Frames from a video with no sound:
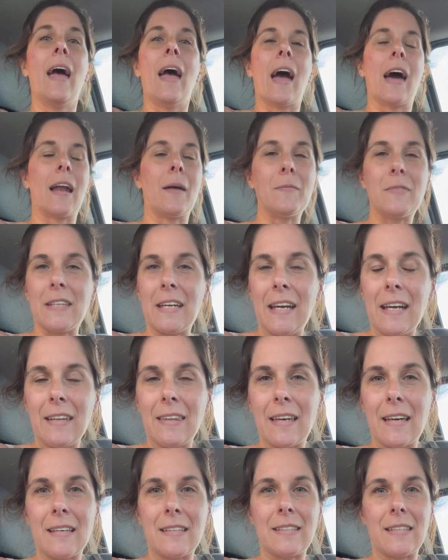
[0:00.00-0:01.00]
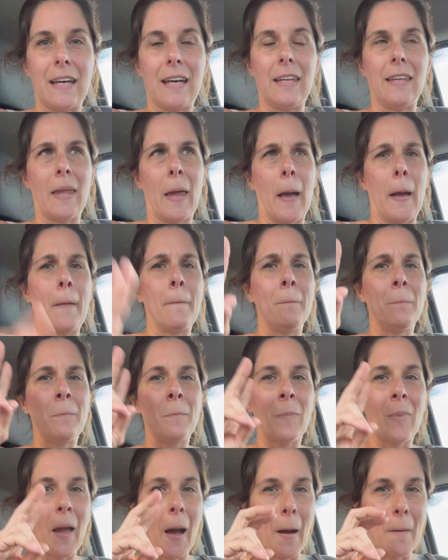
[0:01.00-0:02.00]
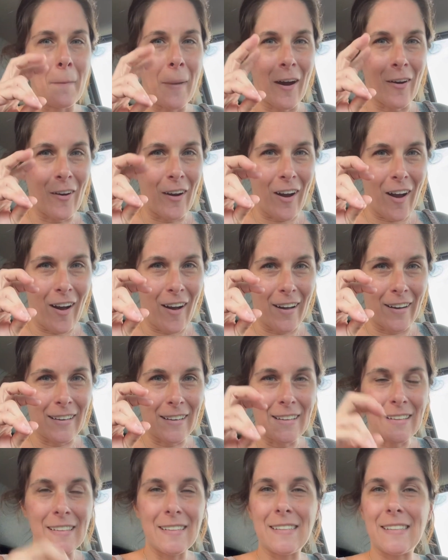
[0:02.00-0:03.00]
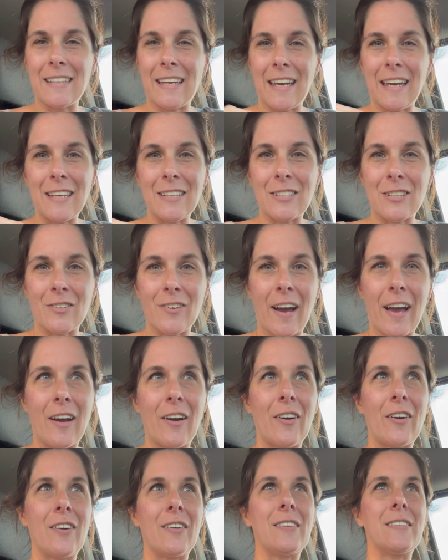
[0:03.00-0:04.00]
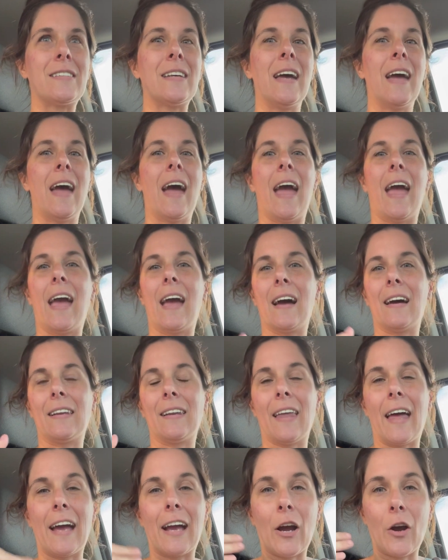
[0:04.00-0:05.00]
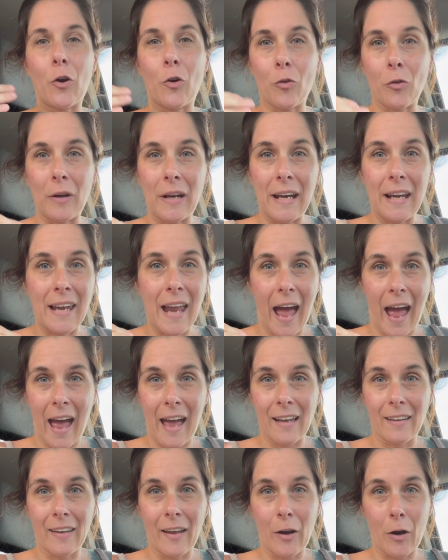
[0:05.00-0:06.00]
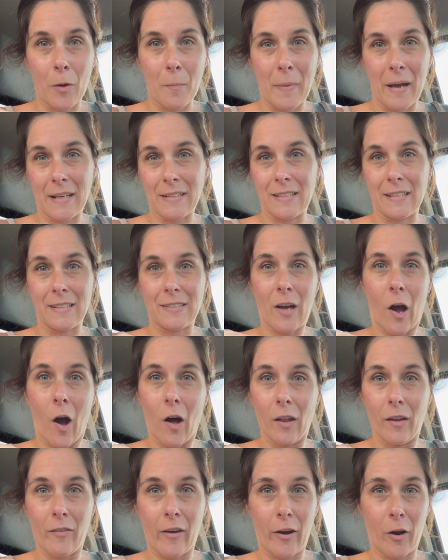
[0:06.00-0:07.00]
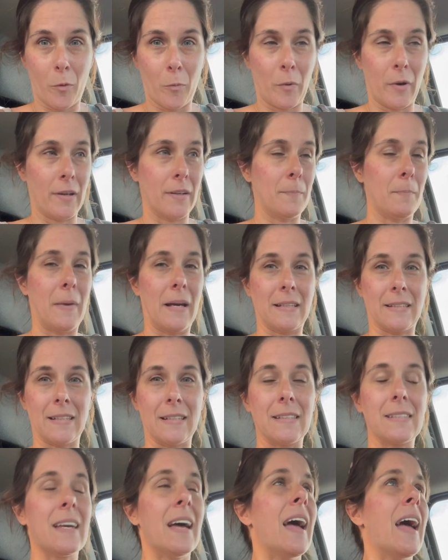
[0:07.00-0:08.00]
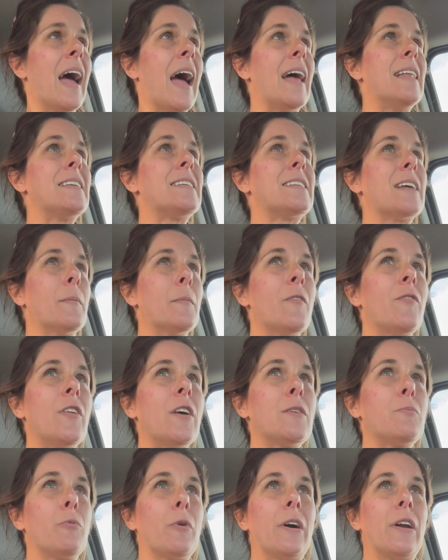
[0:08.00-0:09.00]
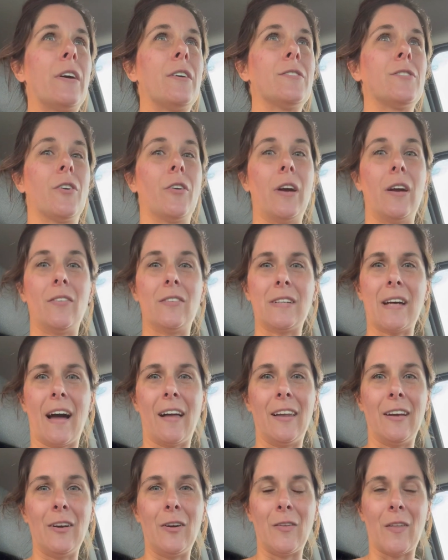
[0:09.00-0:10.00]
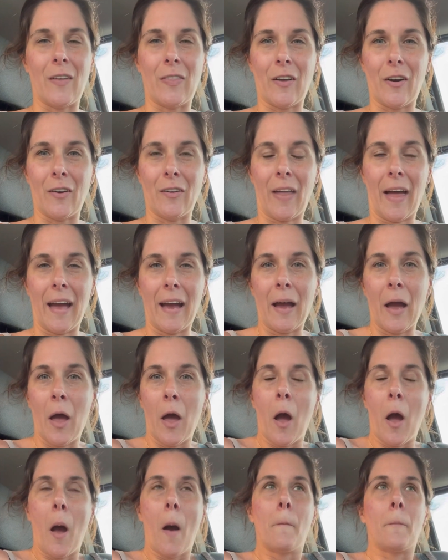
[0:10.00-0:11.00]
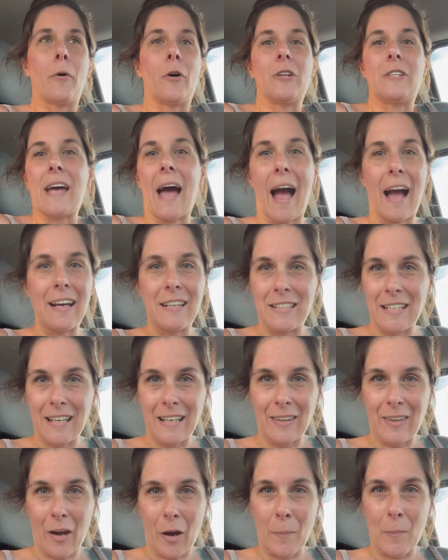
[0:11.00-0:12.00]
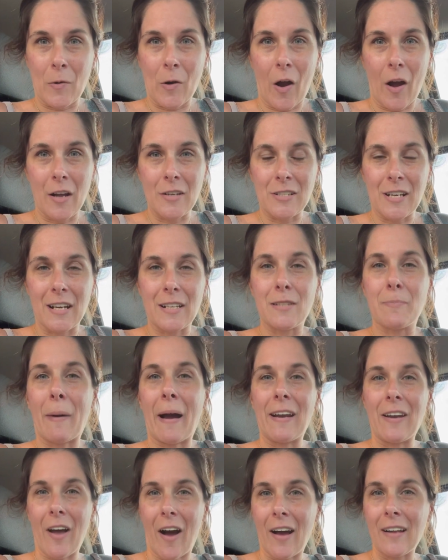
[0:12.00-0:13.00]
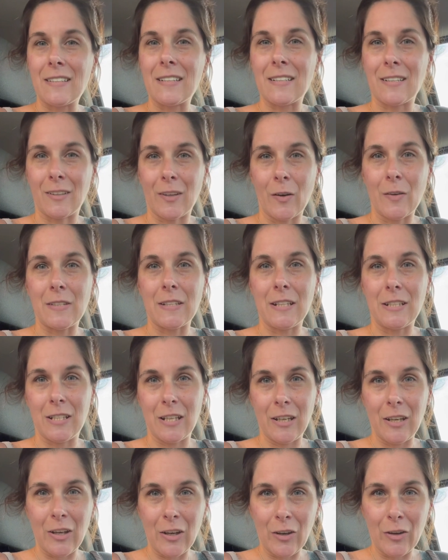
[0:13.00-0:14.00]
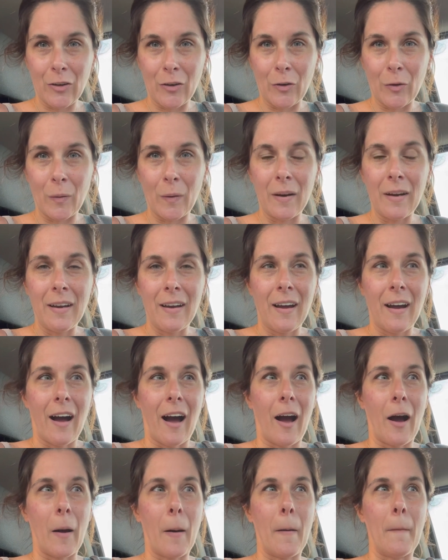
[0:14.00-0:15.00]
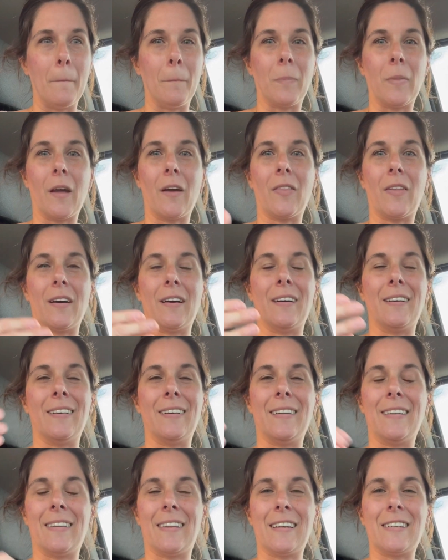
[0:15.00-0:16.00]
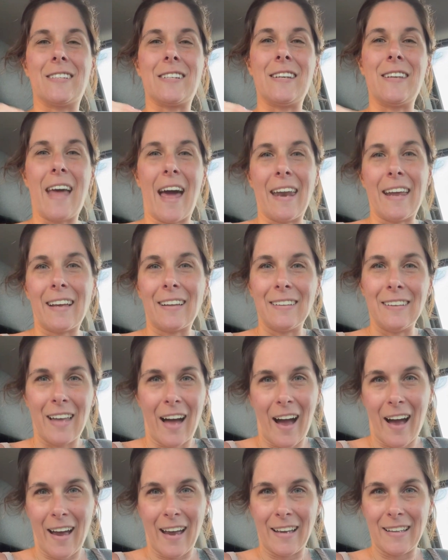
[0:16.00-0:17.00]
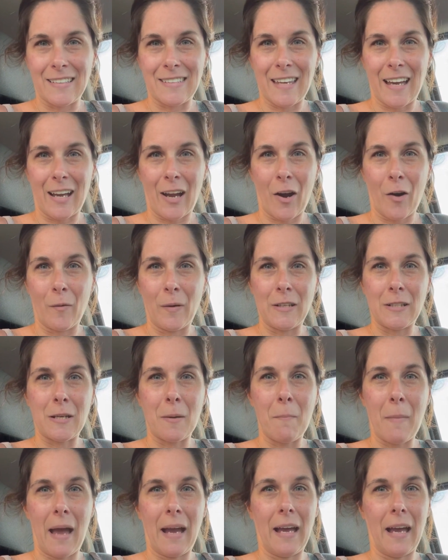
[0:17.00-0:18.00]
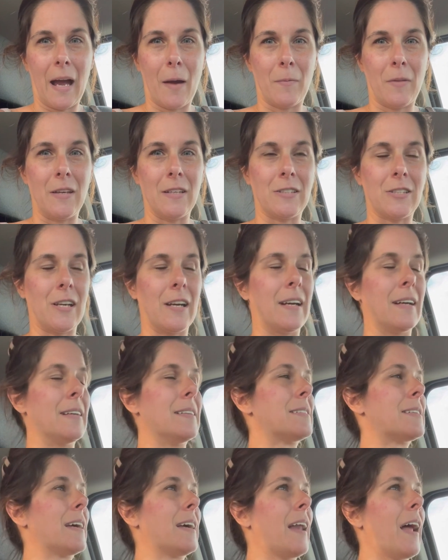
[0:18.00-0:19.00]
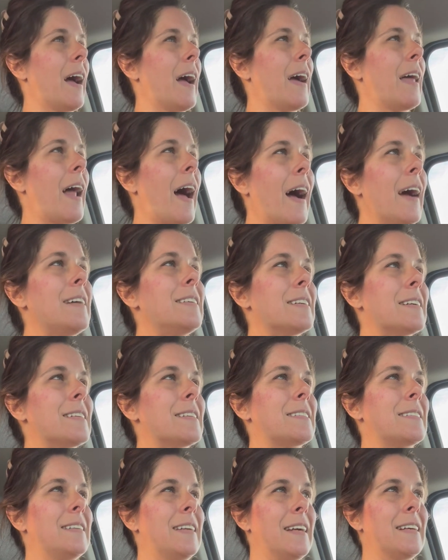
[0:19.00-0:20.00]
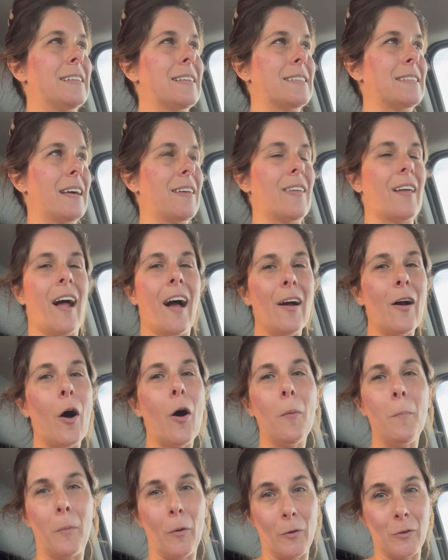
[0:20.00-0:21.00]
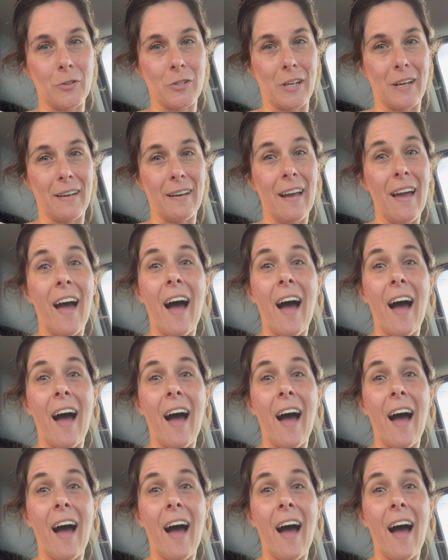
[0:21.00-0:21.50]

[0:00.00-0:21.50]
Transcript: And I'm seeing this in like Americanas, Easter eggers, and like green egg layer mixes, olive egg mixes. And some of these breeders are even telling you that they're like protecting their projects by not disclosing to you the genetic lines that go into making up these chickens. And I just need to say that I call bullshit.